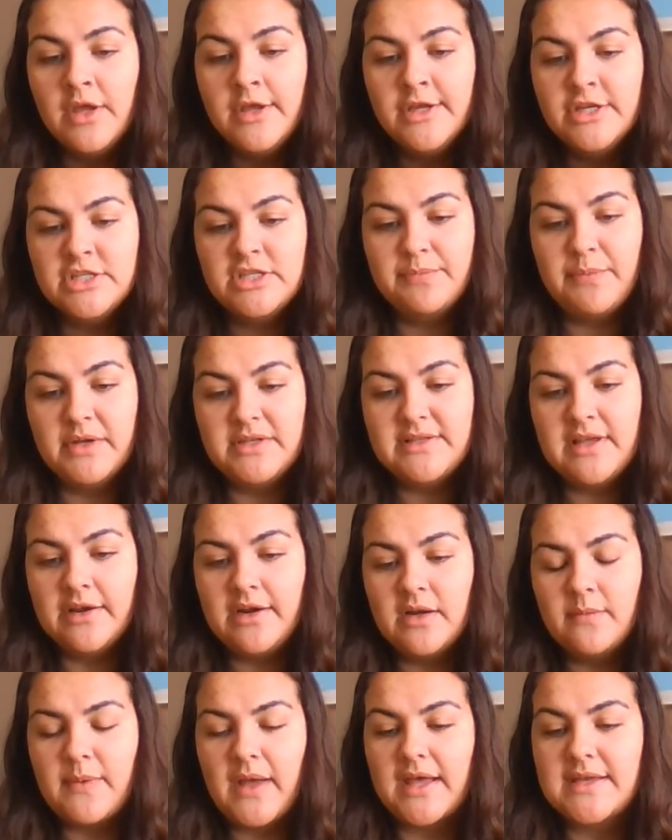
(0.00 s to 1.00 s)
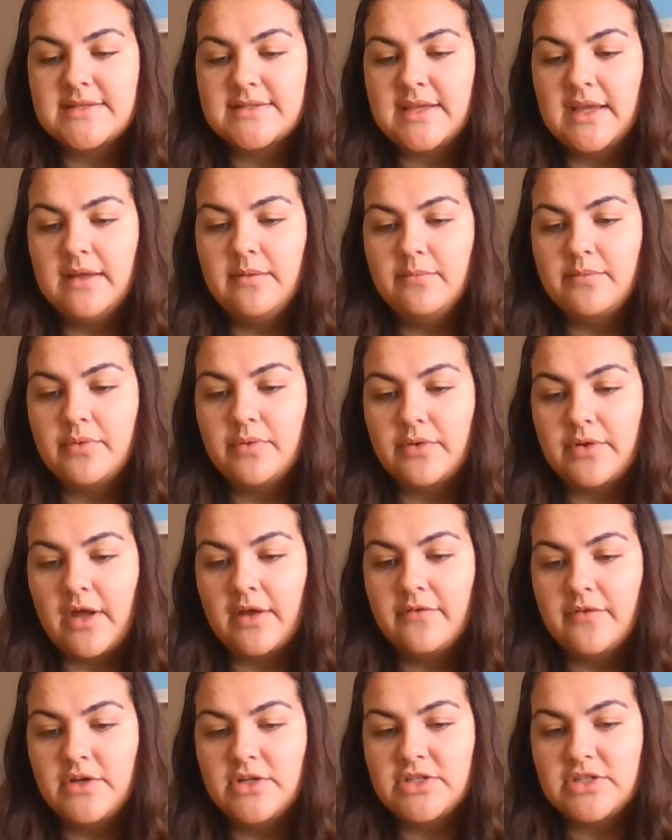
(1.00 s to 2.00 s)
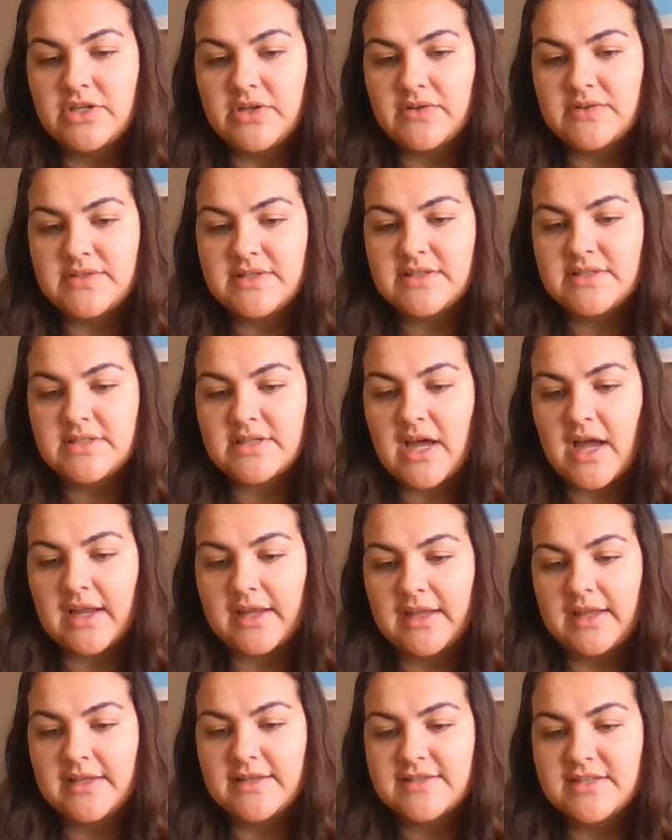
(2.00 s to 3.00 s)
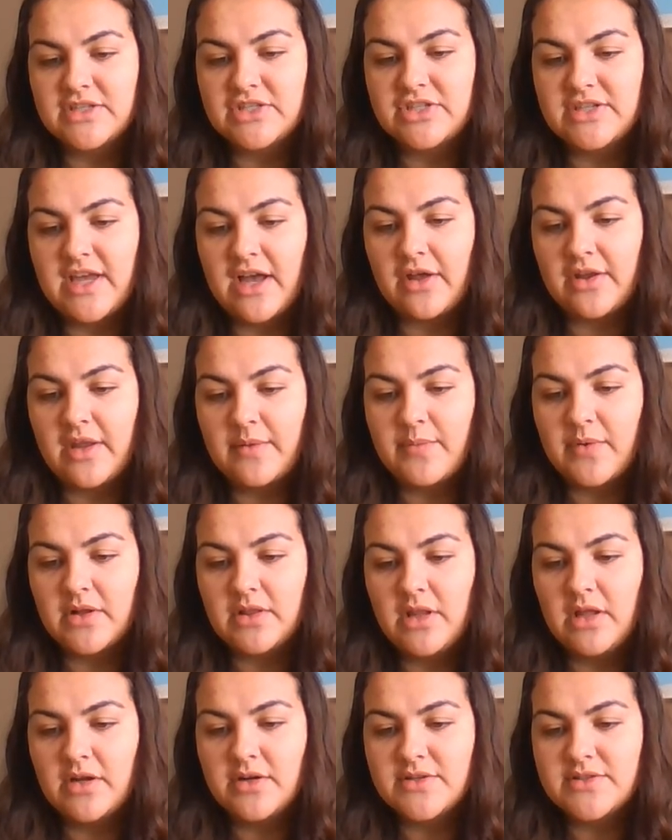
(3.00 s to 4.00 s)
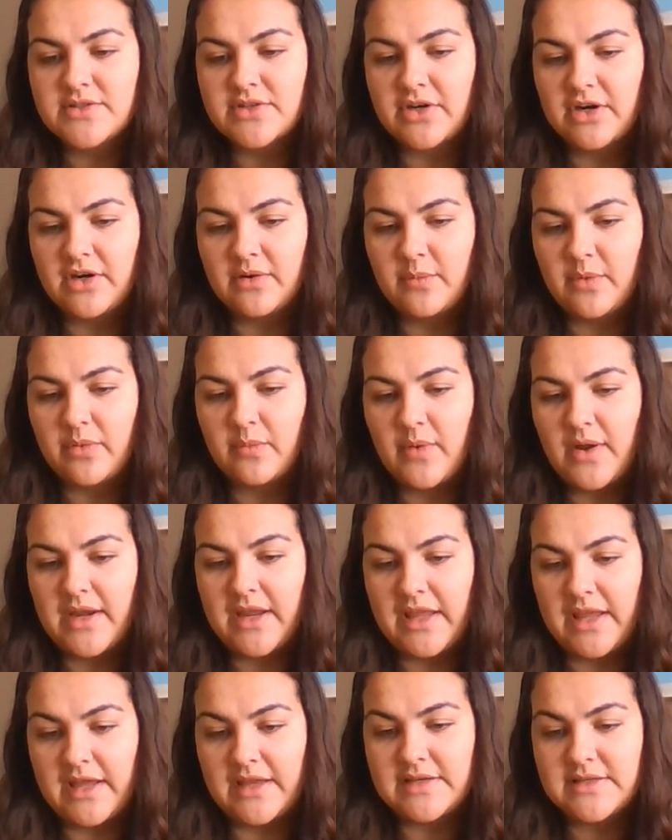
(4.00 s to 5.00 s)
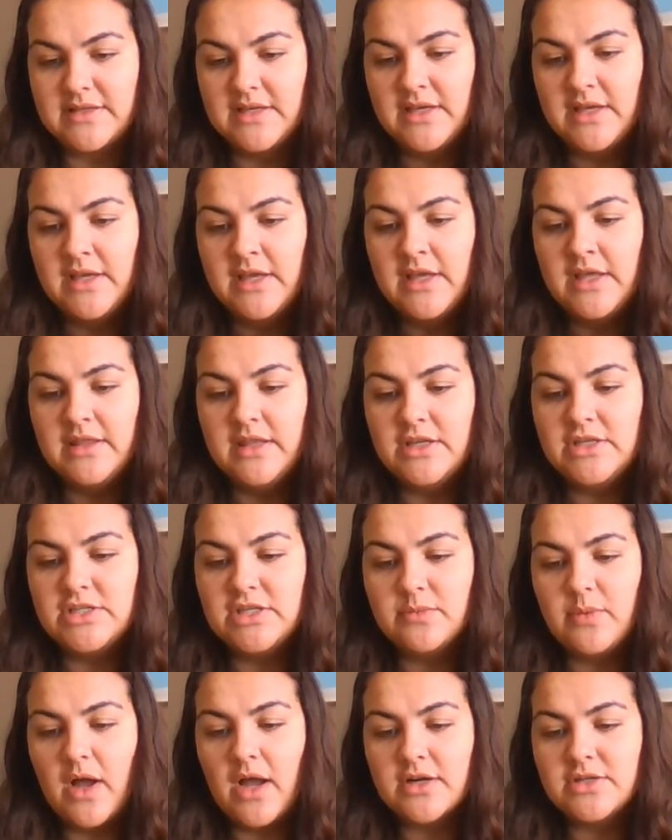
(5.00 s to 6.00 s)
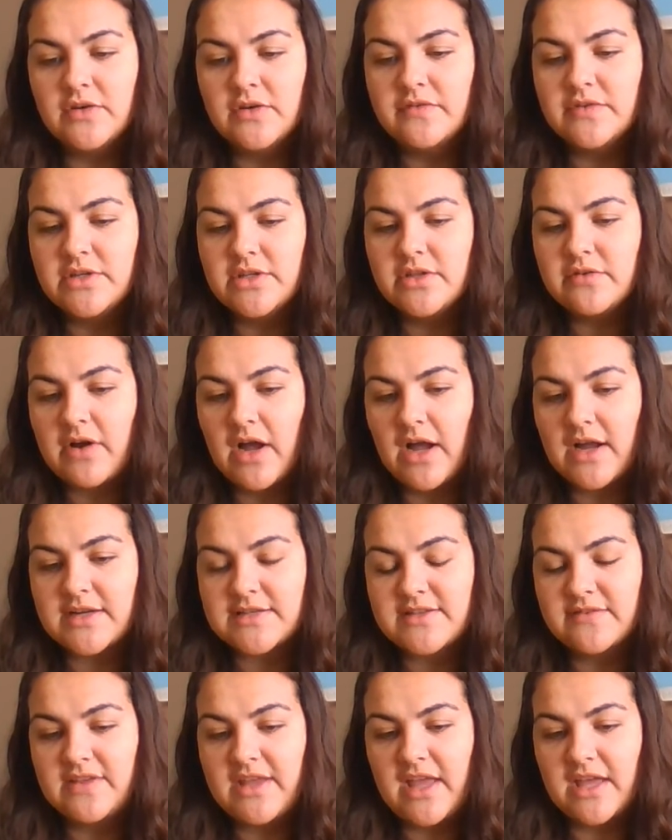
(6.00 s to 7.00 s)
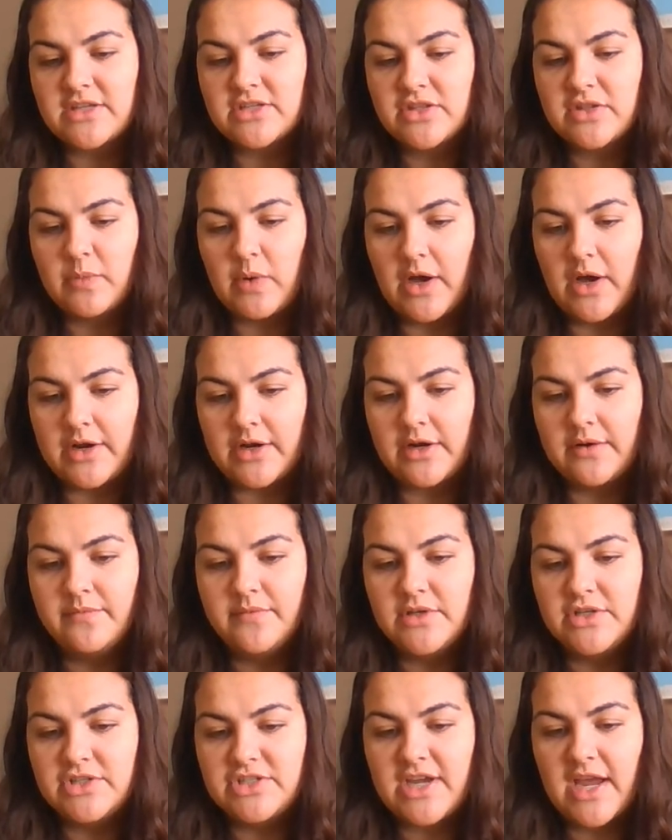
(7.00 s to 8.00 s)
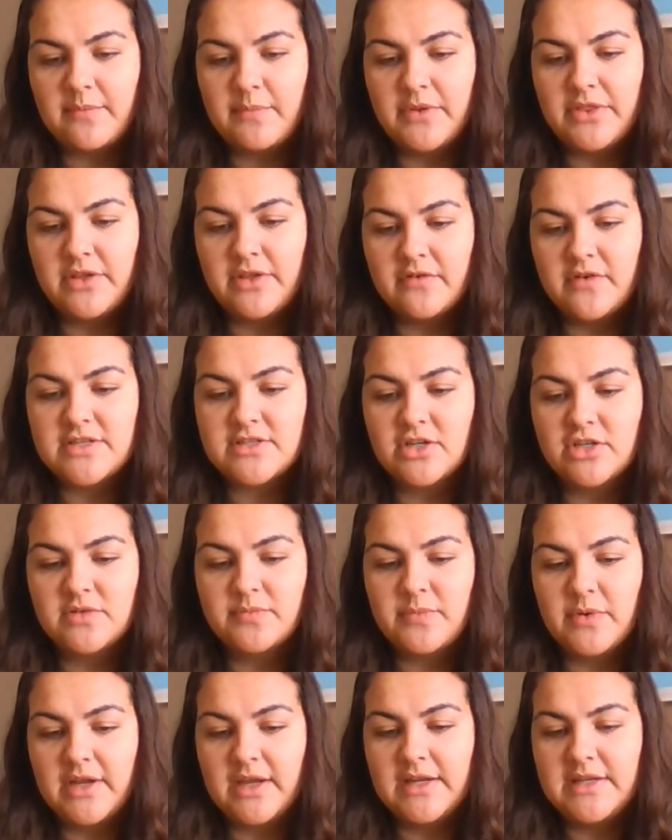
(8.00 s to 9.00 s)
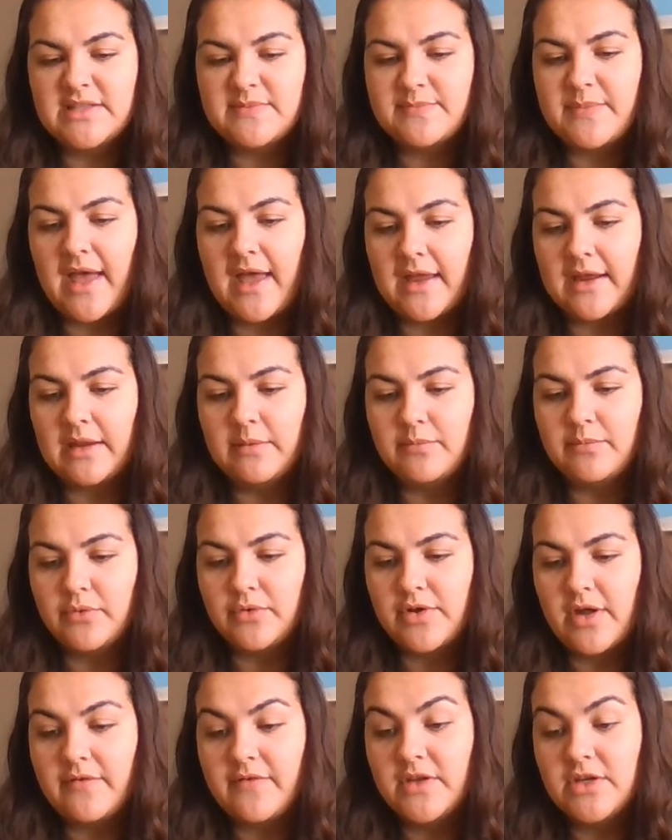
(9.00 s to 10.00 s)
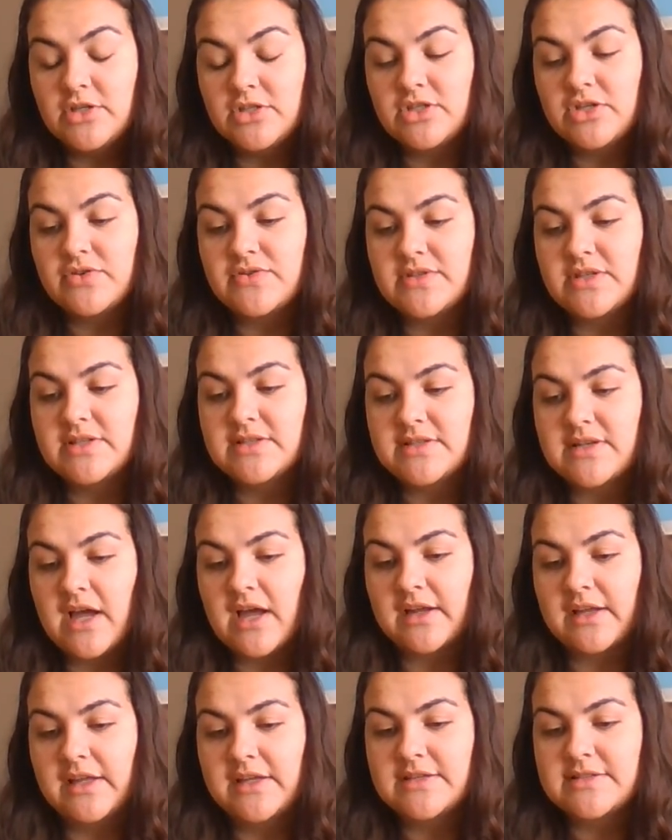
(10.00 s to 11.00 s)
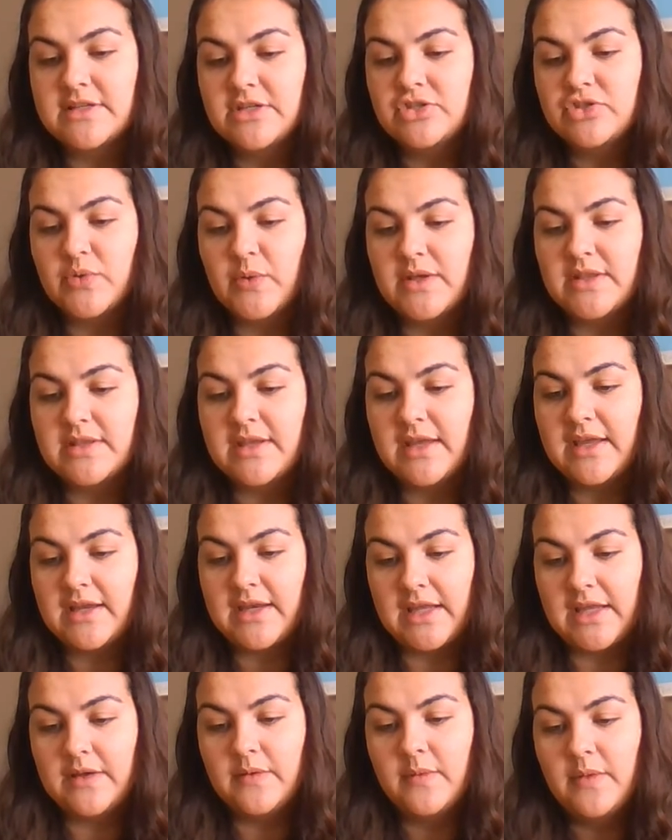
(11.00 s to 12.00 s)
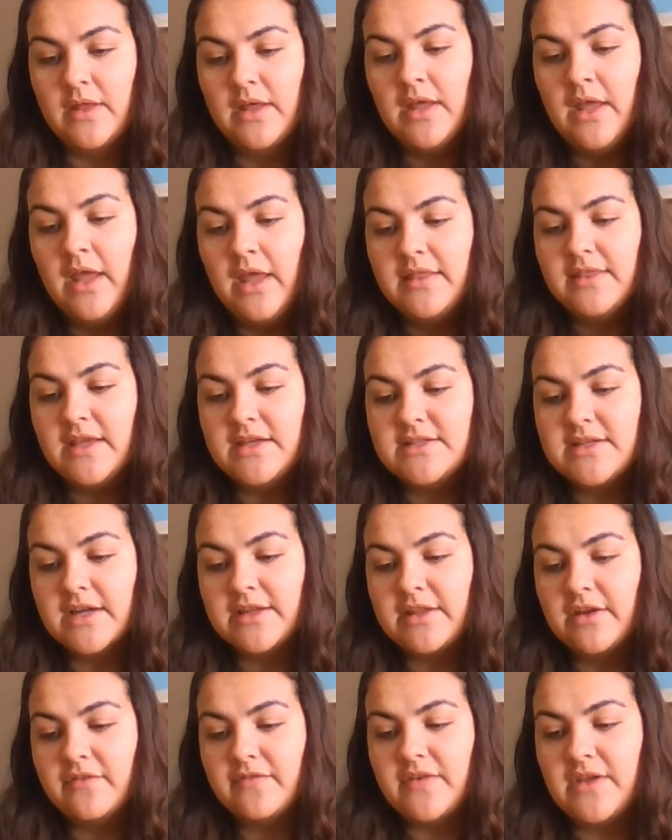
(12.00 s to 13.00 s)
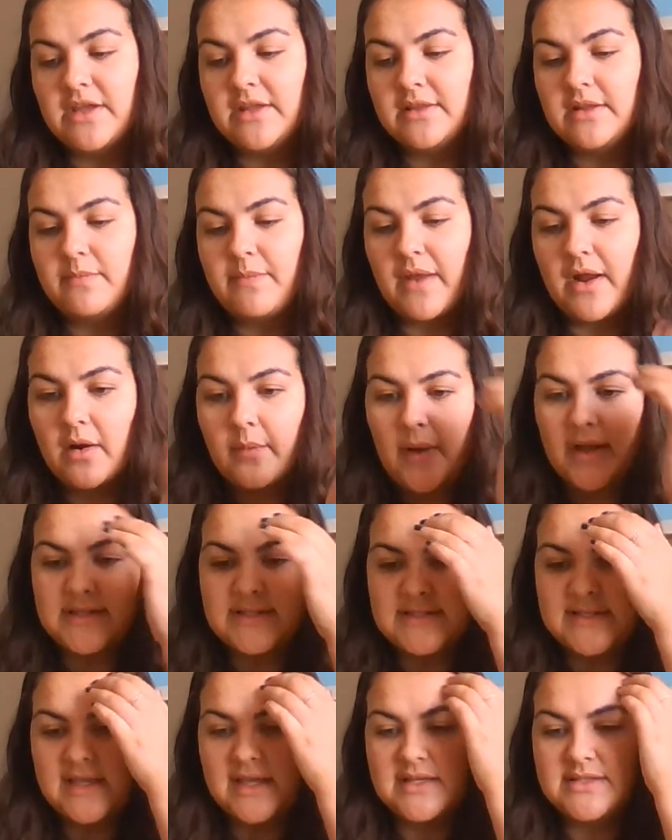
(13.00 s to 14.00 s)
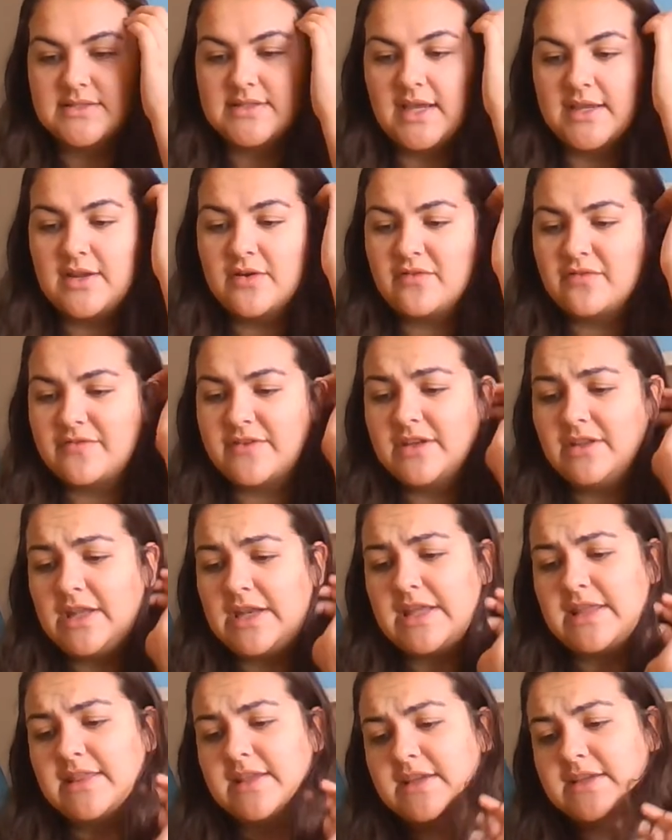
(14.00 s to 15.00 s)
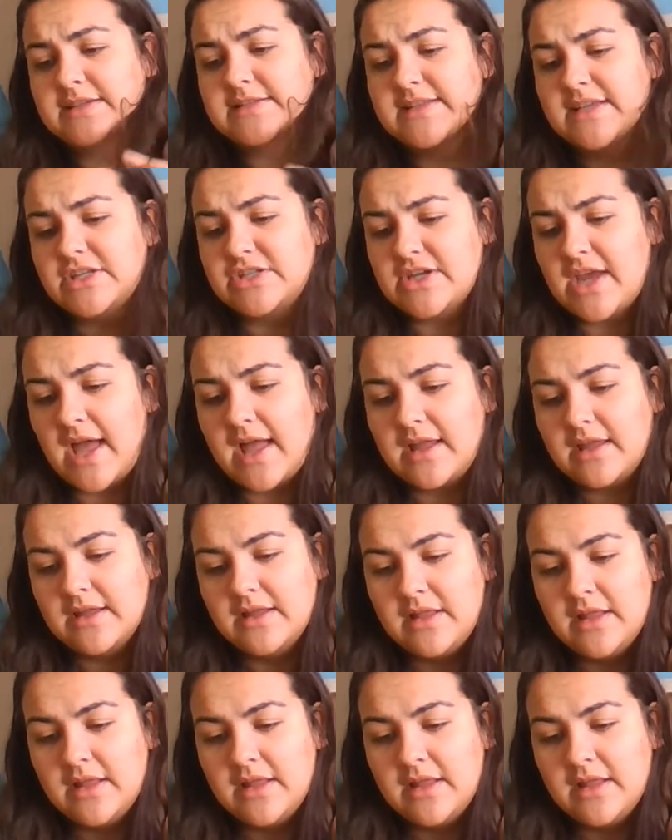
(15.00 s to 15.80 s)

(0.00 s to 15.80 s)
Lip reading: She put down her basket and pulled off her shoes and stockings, and she held up her long skirt with one hand. Then she walked over to the rocks at the edge of the water. Jack put the research book in his bag and pulled off his shoes and stockings and joined Annie. They dug their feet in the bare wet sand. I don't feel anything, said Jack.